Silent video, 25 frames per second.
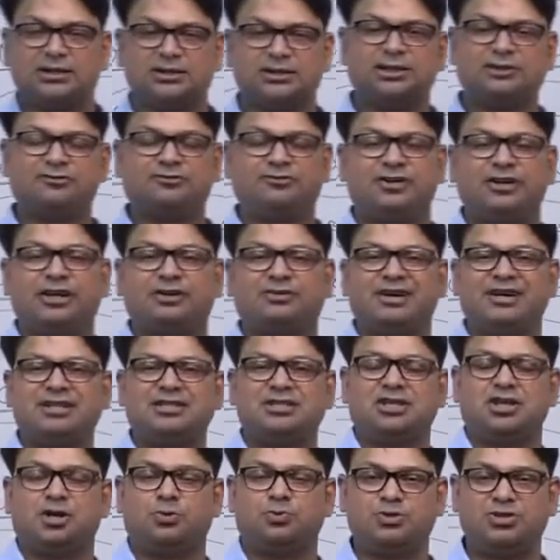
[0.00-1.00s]
the
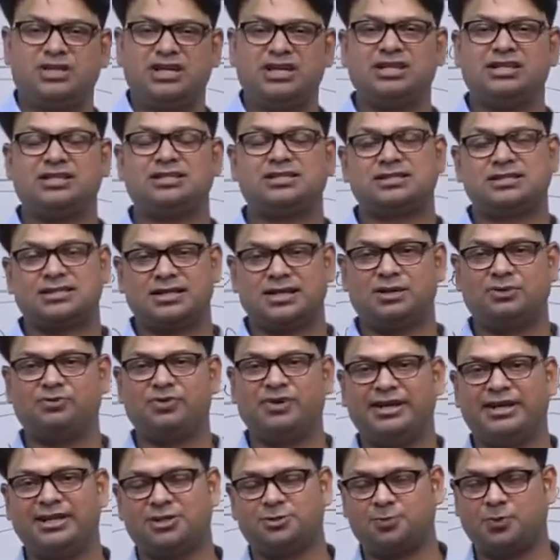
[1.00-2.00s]
frequency of genes in
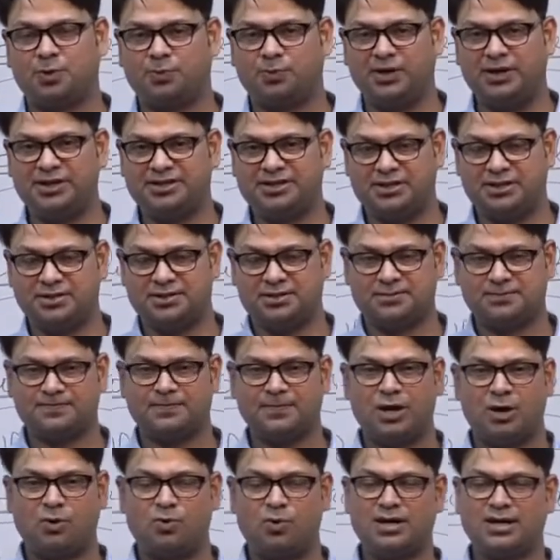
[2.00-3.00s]
various populations.
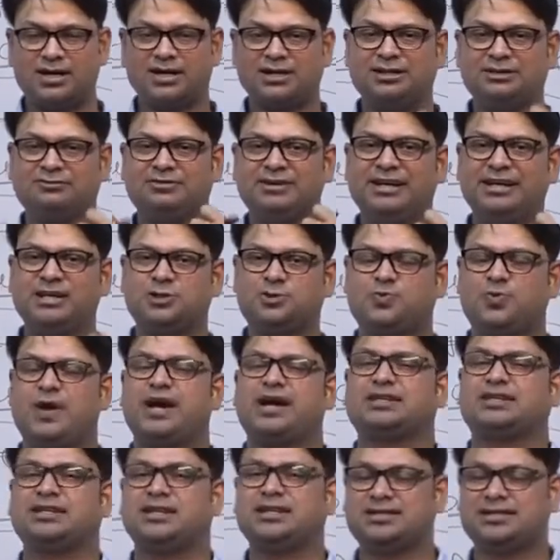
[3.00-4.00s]
What are the various
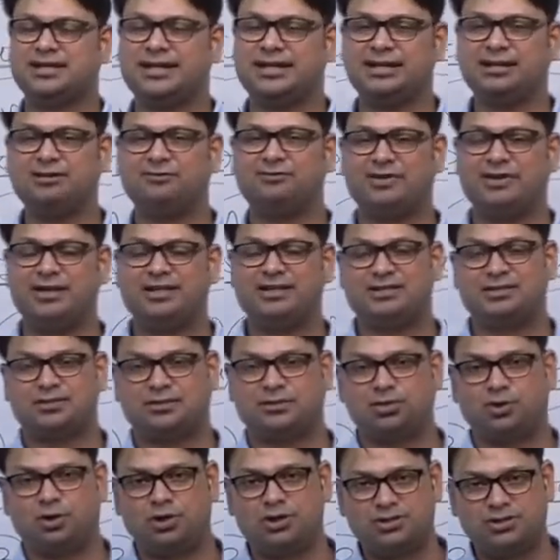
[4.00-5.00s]
factors that influence
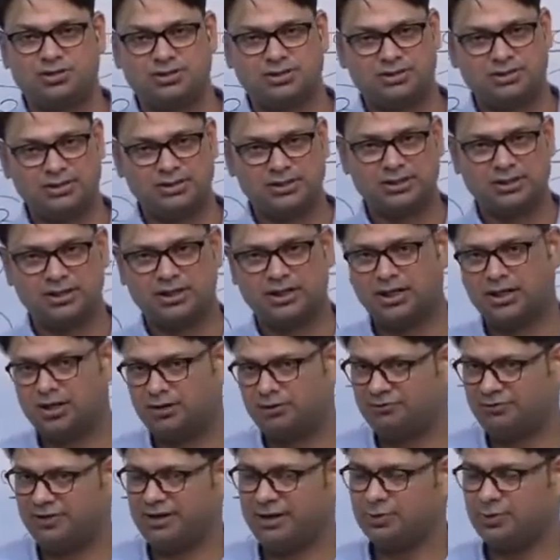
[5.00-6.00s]
those
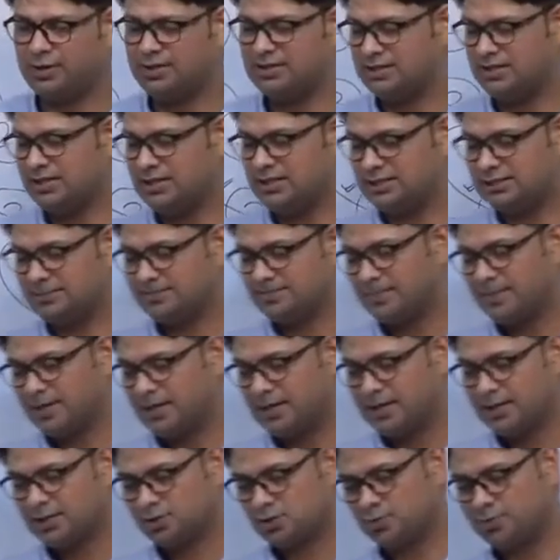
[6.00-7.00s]
frequencies?
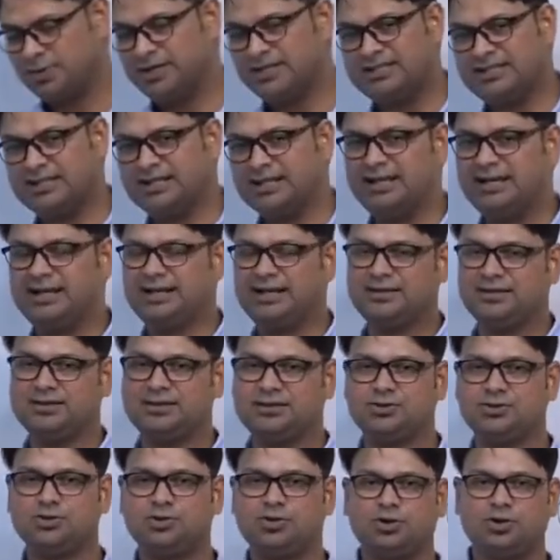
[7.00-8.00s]
So basically,
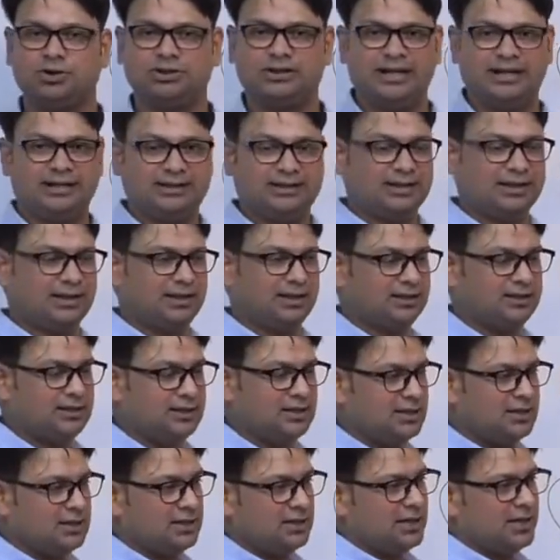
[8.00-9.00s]
you know that
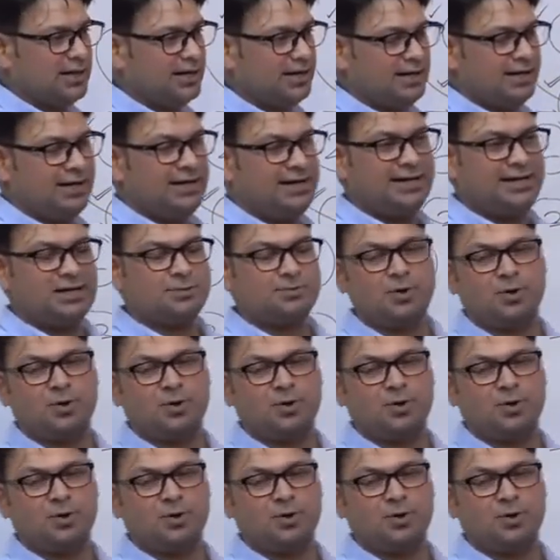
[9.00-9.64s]
in Indian